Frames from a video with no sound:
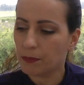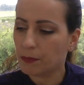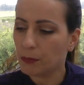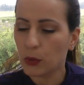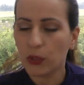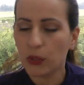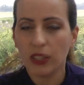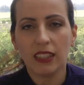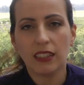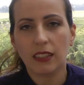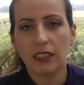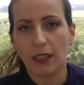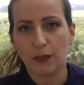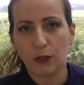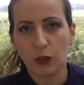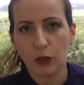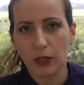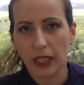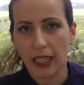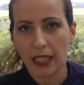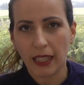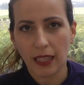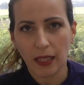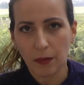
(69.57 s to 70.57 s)
putting stuff
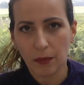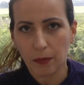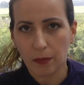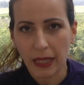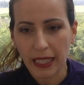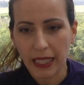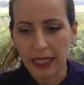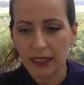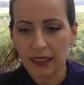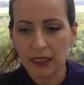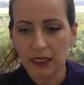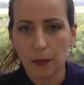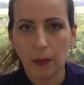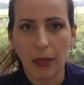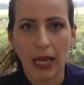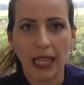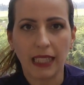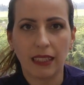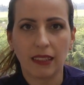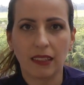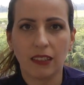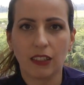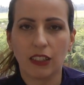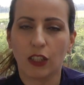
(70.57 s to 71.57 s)
together and making the
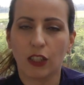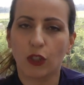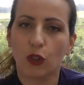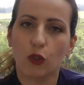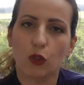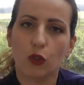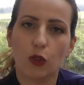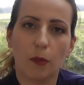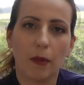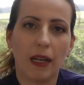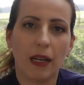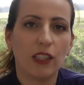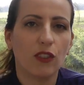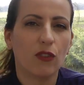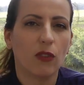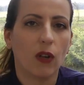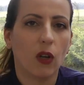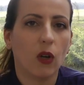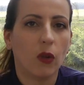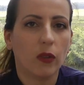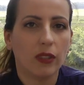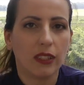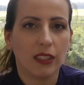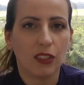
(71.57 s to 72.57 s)
patterns, and not so much
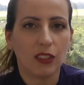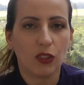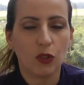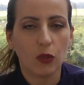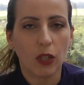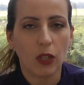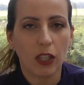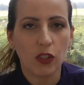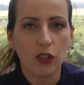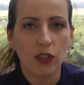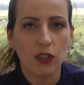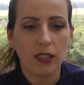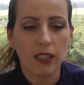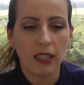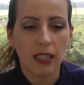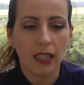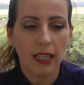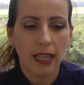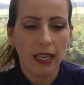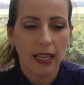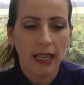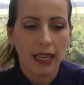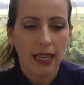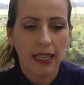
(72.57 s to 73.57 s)
following the instructions,
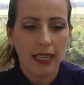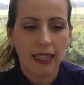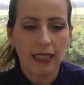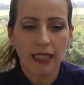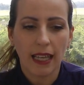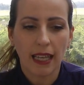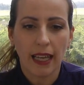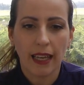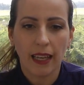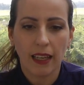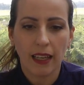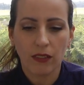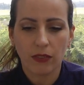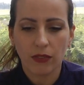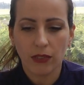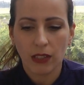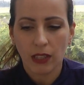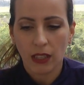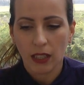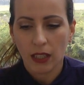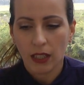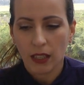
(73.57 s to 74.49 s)
as I have